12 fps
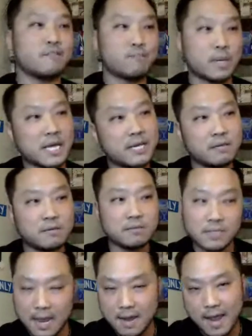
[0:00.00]
of
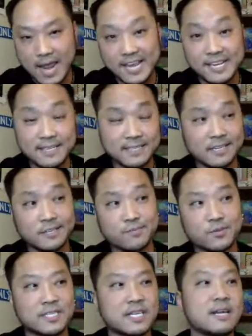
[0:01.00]
millennials and
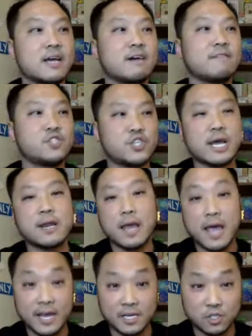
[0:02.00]
86% of Gen
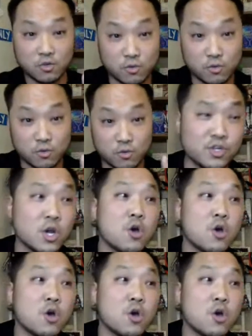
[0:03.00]
X cruisers